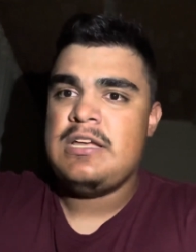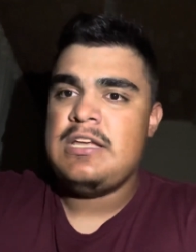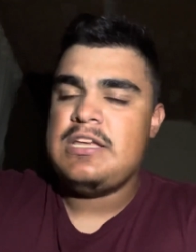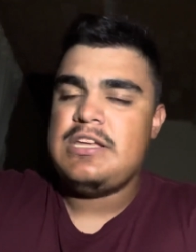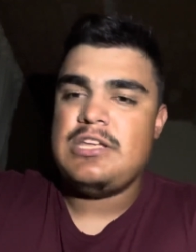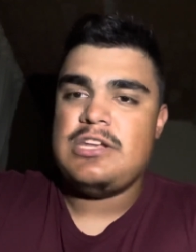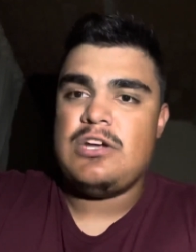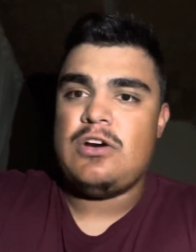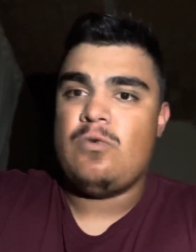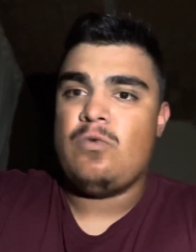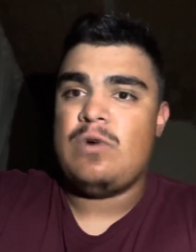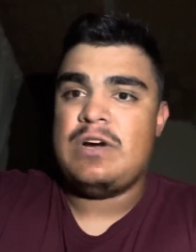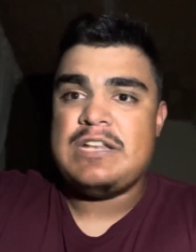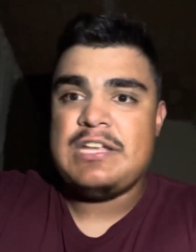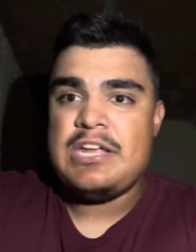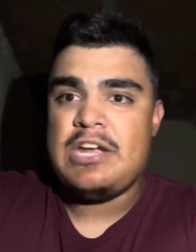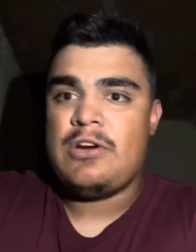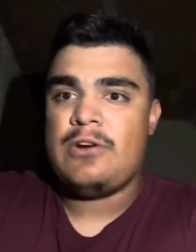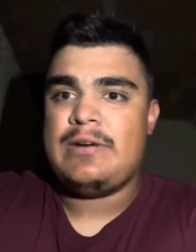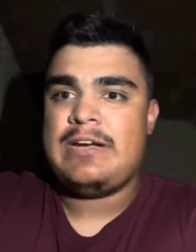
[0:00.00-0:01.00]
1
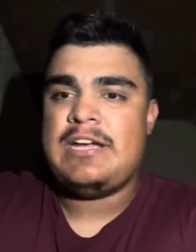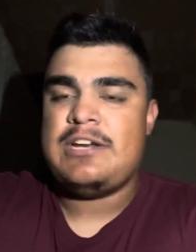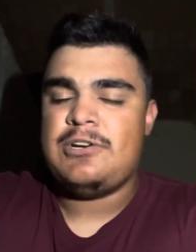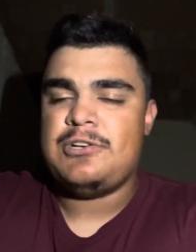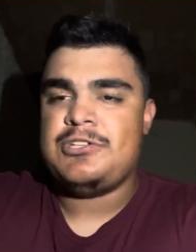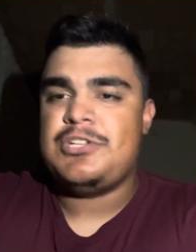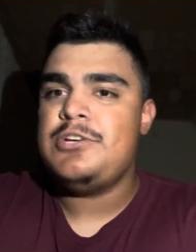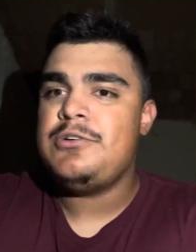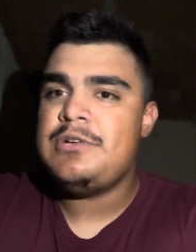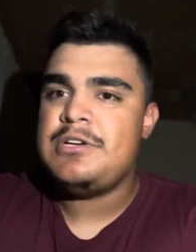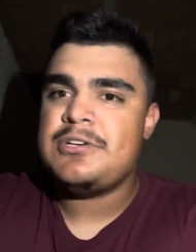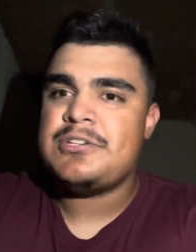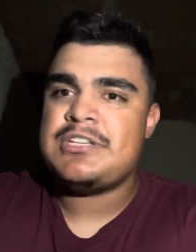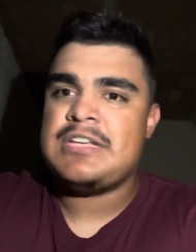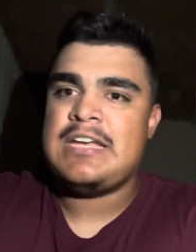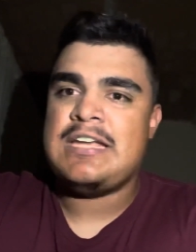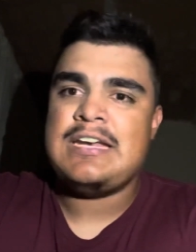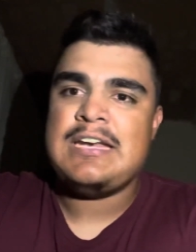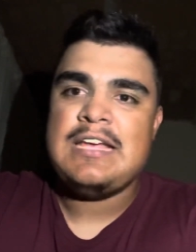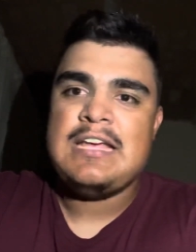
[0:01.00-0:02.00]
year in or 2 years
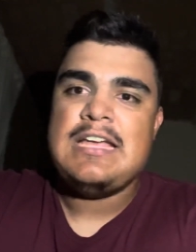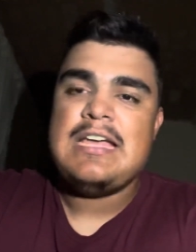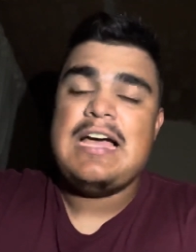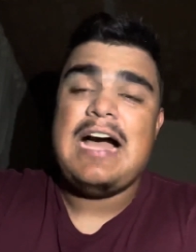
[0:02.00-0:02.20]
in.